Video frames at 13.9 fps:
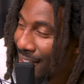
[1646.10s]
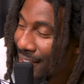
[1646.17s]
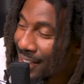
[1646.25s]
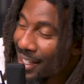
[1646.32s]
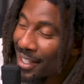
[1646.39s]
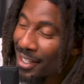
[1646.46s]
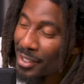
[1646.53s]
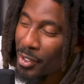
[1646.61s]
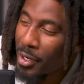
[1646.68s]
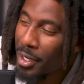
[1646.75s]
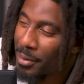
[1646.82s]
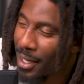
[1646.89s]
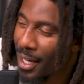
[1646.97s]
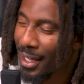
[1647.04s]
Yeah, you know
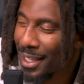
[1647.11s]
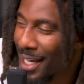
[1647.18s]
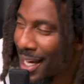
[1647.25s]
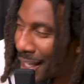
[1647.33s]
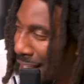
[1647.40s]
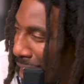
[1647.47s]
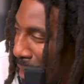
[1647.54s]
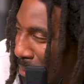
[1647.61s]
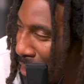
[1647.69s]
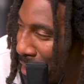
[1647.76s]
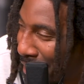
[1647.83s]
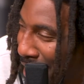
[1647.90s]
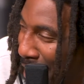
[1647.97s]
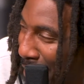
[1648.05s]
what? I came
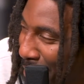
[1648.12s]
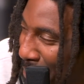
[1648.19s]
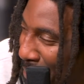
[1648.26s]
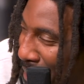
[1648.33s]
years after,